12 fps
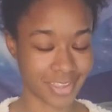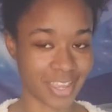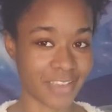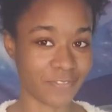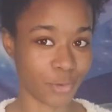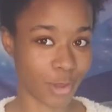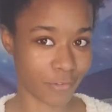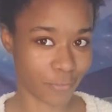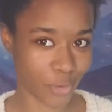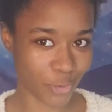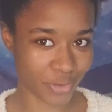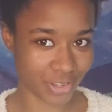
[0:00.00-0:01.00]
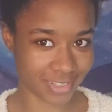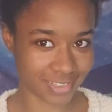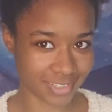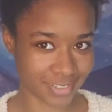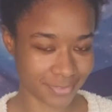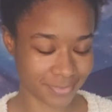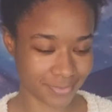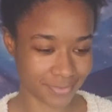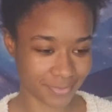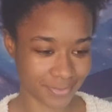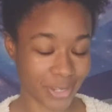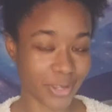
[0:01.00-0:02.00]
If you have hormones,
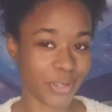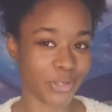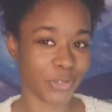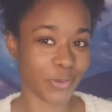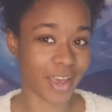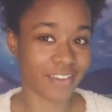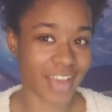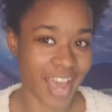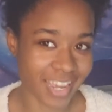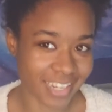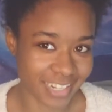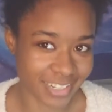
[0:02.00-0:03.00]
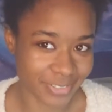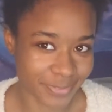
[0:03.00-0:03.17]
you have acne.